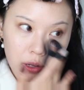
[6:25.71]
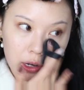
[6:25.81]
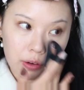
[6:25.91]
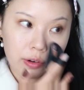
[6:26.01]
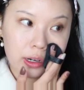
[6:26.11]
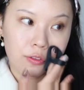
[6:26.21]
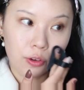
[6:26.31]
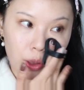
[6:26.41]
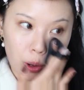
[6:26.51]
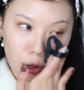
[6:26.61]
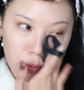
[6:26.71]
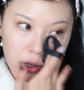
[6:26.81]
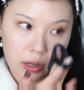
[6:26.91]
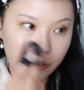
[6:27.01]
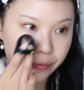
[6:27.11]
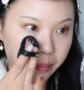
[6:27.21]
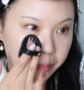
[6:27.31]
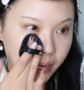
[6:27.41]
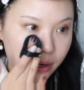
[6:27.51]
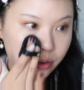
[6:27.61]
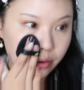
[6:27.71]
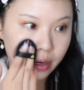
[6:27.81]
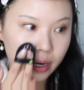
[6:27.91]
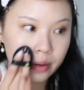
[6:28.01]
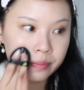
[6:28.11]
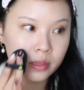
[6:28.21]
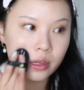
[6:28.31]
getting ready for the opening of the bakery,